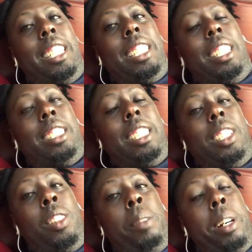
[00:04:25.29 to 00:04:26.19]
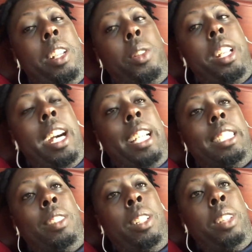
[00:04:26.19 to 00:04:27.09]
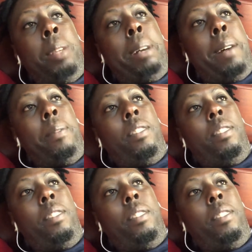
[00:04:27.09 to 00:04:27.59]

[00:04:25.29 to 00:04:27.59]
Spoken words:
You see where man do the ads with the bomb?